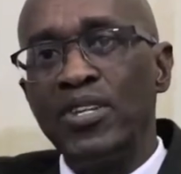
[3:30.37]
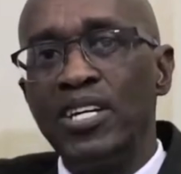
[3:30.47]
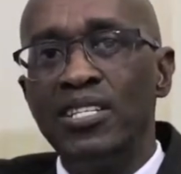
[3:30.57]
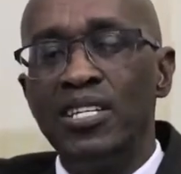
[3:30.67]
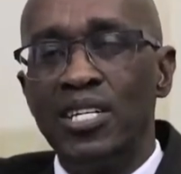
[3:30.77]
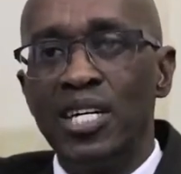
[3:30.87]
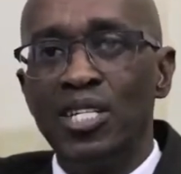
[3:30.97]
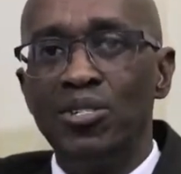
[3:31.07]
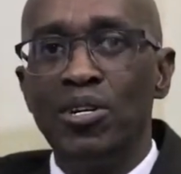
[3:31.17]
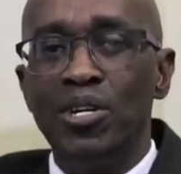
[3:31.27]
and the
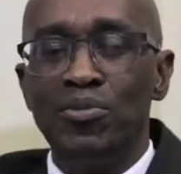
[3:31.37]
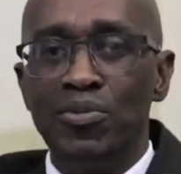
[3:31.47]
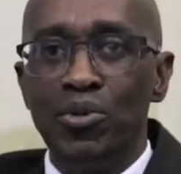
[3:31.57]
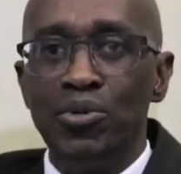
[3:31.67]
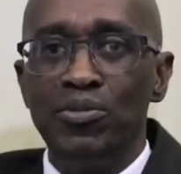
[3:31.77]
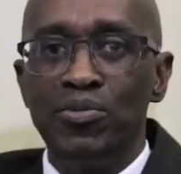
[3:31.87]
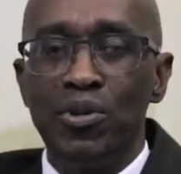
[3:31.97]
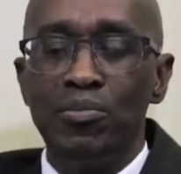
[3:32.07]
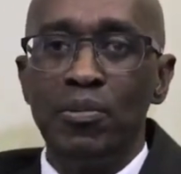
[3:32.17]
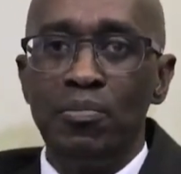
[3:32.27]
cash flowing
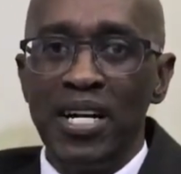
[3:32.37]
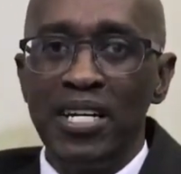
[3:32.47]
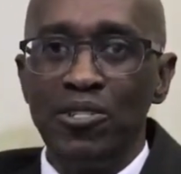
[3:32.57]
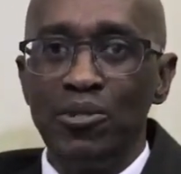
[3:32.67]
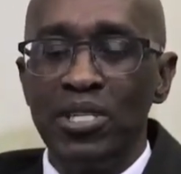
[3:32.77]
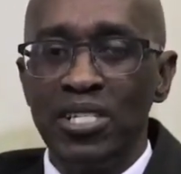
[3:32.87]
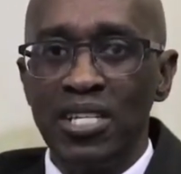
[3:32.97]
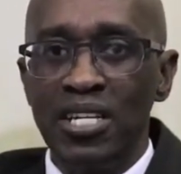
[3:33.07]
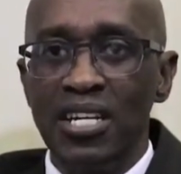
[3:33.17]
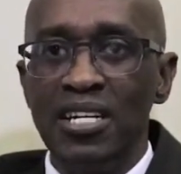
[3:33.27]
from the buyer to the
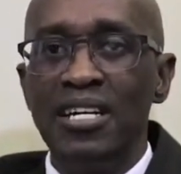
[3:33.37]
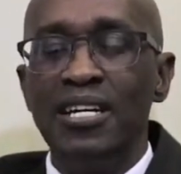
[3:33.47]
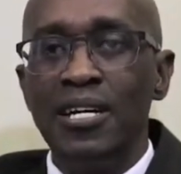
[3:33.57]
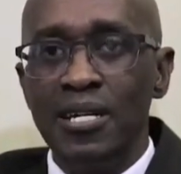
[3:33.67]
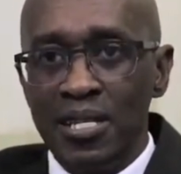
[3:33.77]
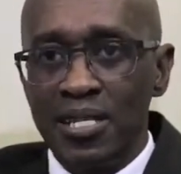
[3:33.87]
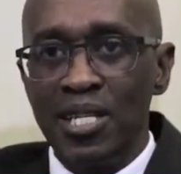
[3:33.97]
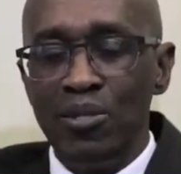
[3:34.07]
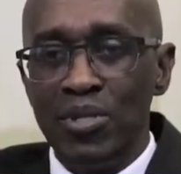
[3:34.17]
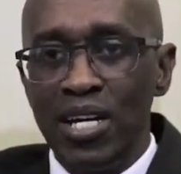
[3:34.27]
seller at the
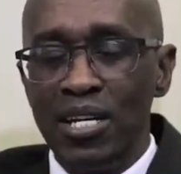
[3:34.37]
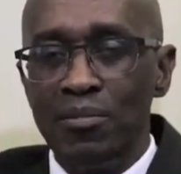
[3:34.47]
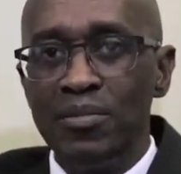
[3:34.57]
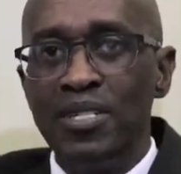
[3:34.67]
same time.